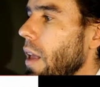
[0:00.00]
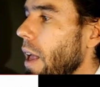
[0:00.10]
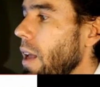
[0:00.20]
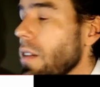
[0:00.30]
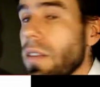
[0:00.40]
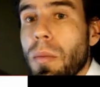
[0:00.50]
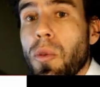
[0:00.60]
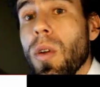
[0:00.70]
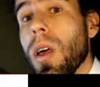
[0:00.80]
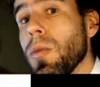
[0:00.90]
And the
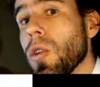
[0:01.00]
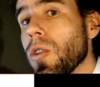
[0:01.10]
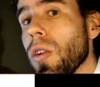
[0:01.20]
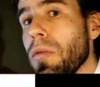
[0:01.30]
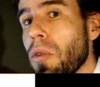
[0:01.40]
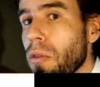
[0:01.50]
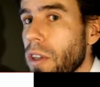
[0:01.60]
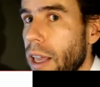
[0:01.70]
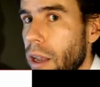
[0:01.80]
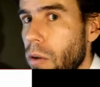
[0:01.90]
temporal lobe is also involved
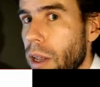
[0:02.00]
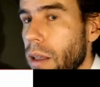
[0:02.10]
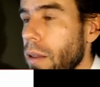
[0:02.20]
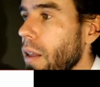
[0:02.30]
in hearing.